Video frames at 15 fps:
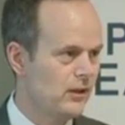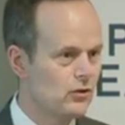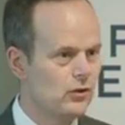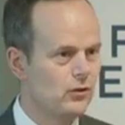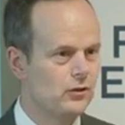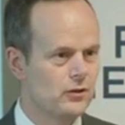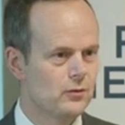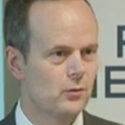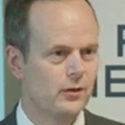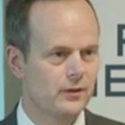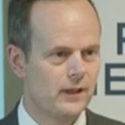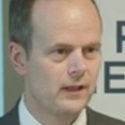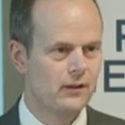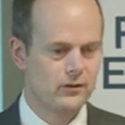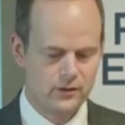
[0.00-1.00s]
as good as what
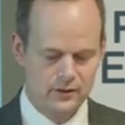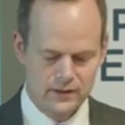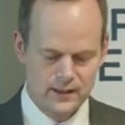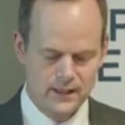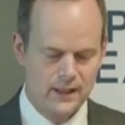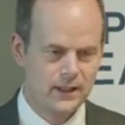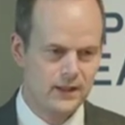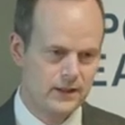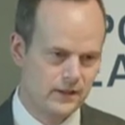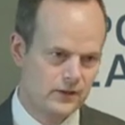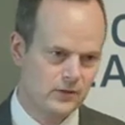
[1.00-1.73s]
they currently had.